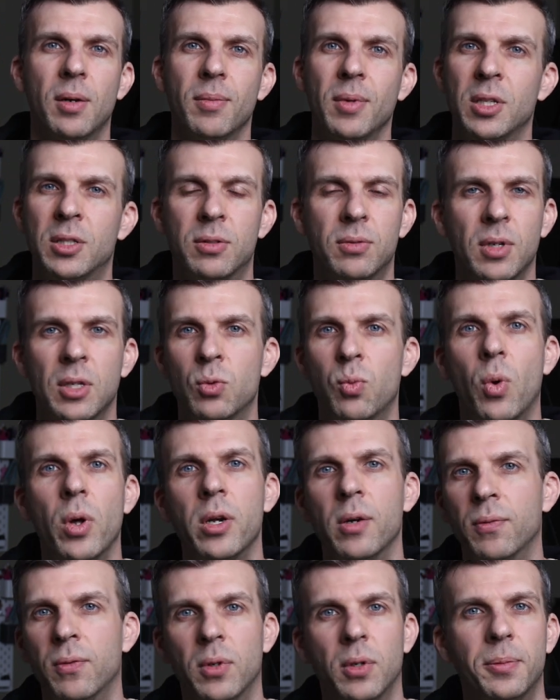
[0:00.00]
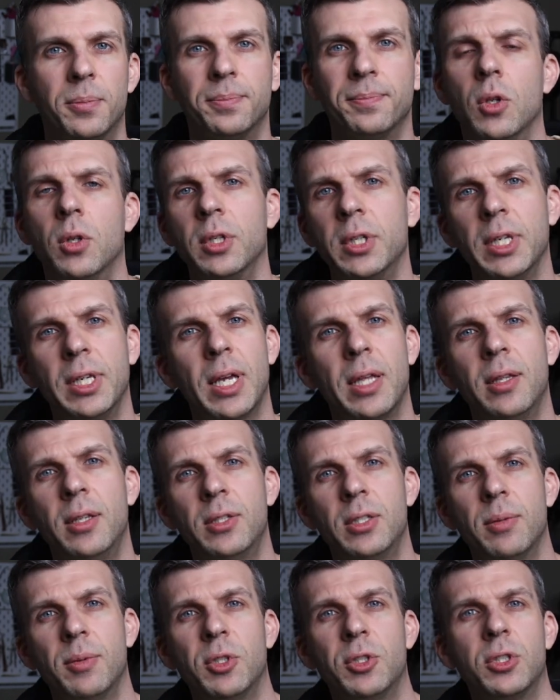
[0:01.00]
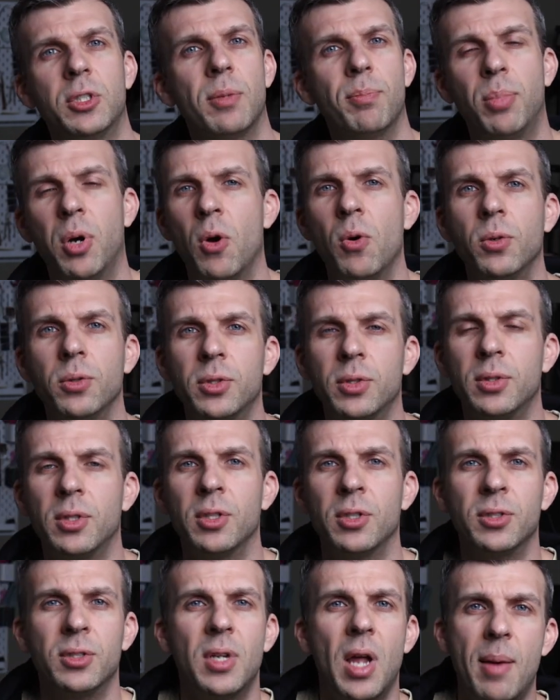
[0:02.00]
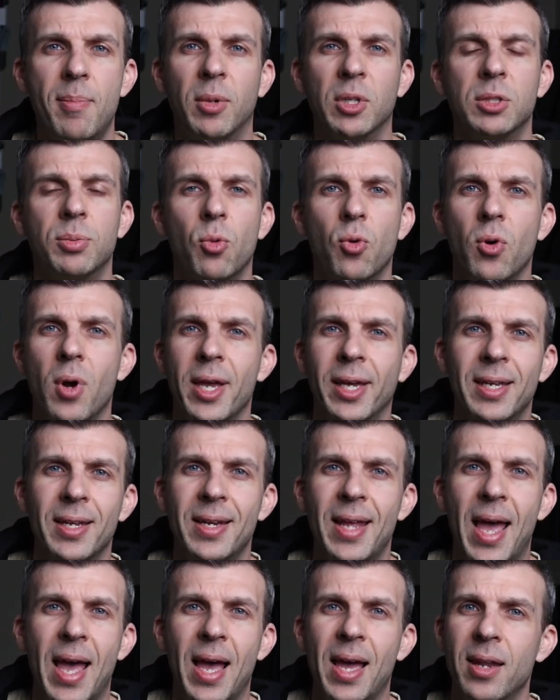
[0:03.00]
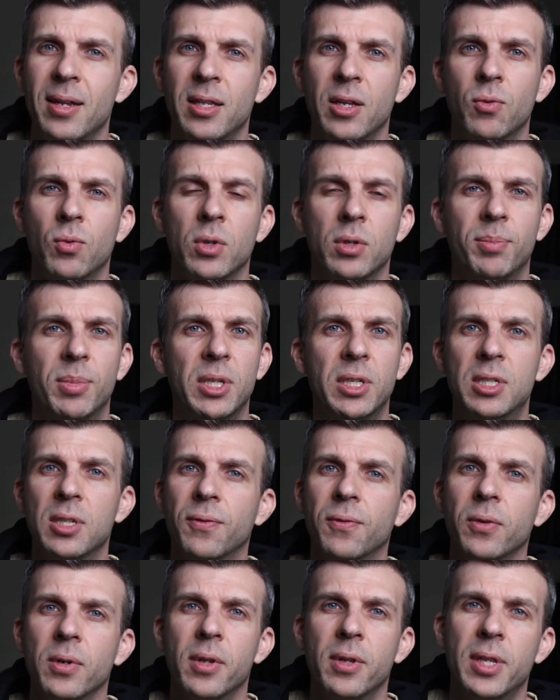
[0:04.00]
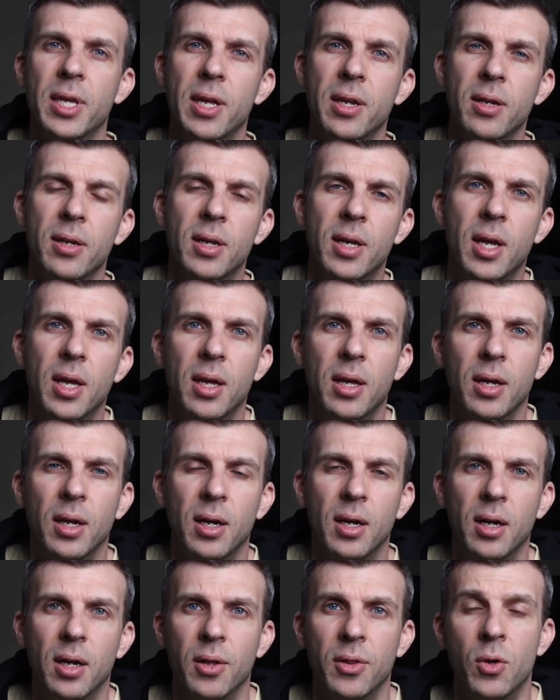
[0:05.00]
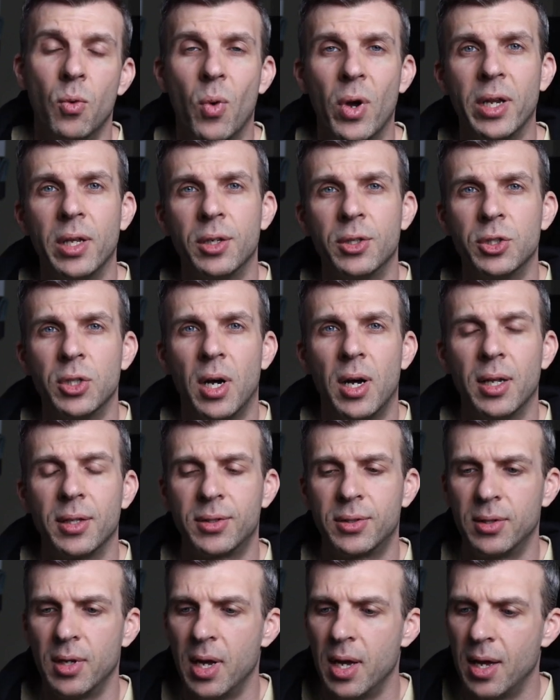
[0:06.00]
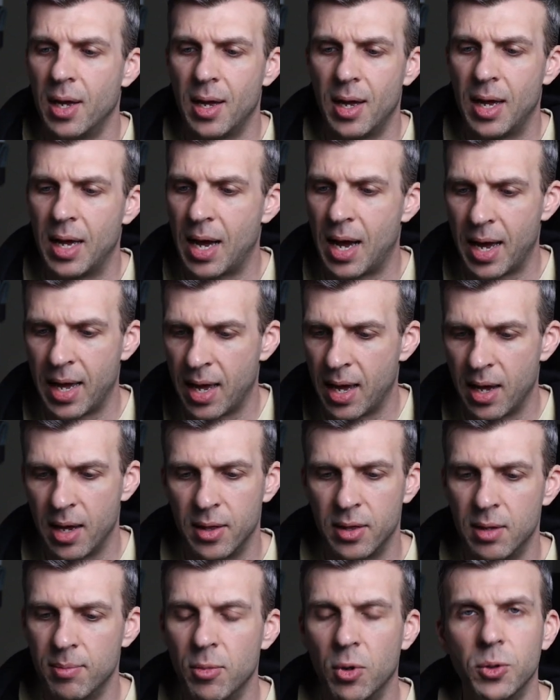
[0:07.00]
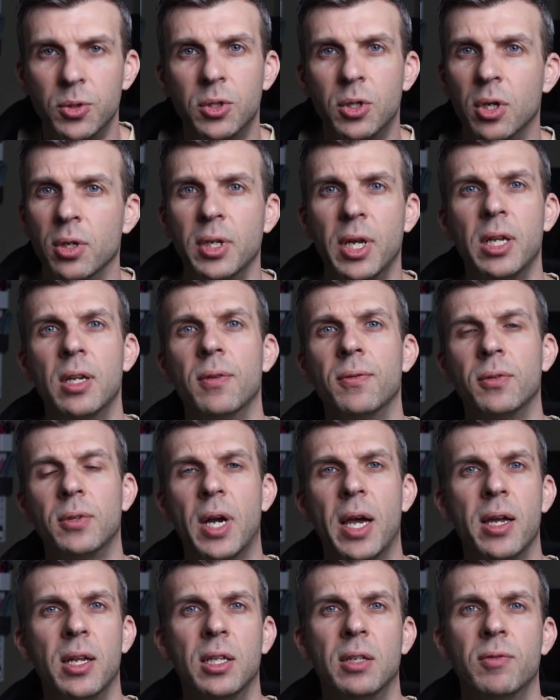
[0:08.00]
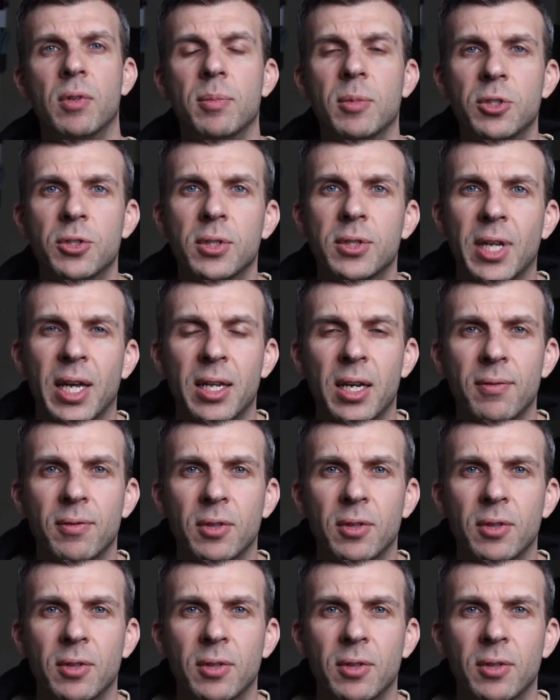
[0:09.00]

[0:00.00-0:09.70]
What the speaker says: It's wonderful. Looking at these images in post, there's not much more I can add that would be different than the wedding shots. I had the most creative variety of images I'd